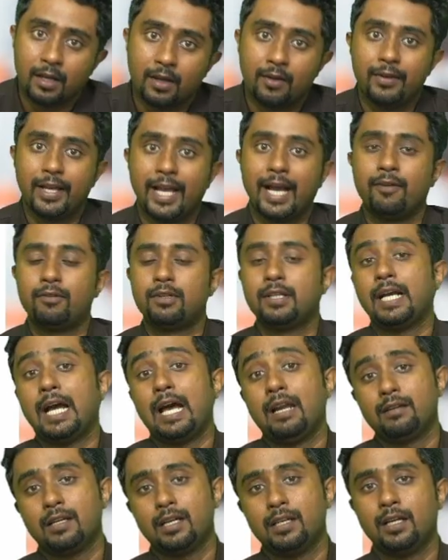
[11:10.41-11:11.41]
We have to
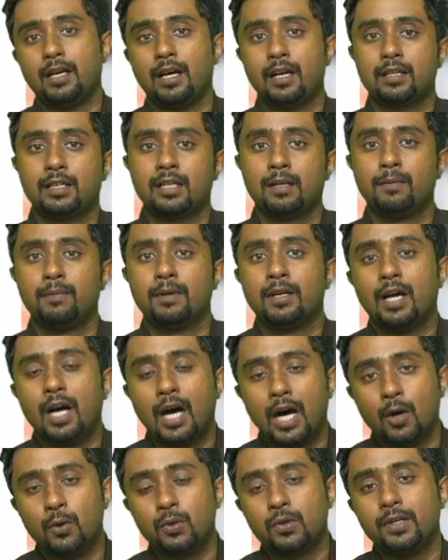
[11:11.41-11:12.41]
calculate the correct amount.
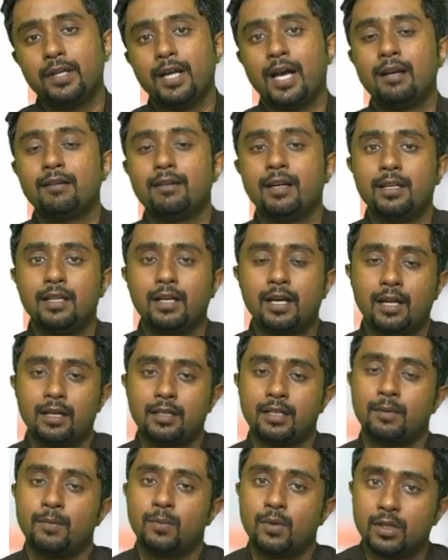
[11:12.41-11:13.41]
How to calculate the
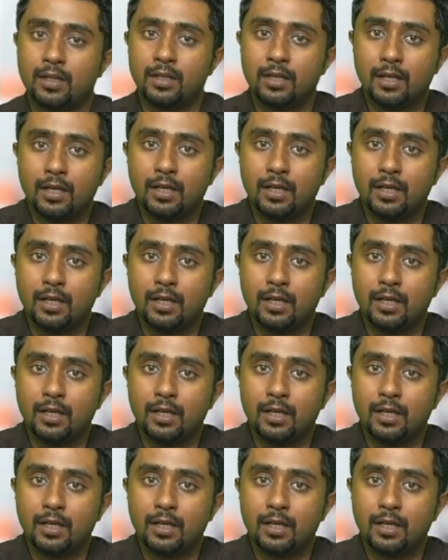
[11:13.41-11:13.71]
correct amount?